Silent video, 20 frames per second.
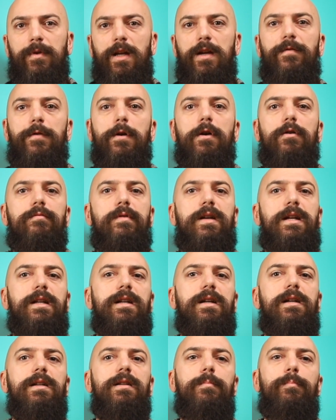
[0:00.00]
If you are
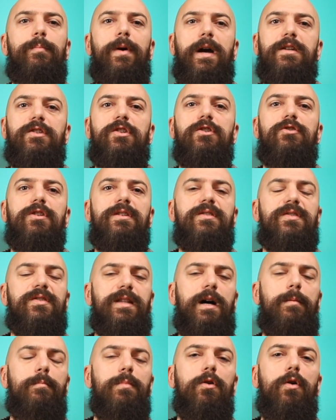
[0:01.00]
reading the passage and
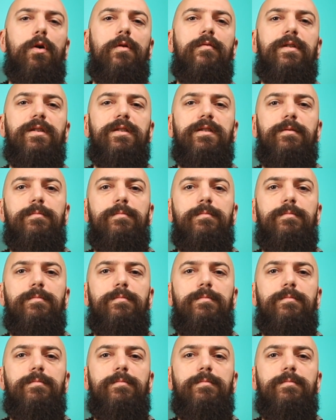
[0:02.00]
stumble over the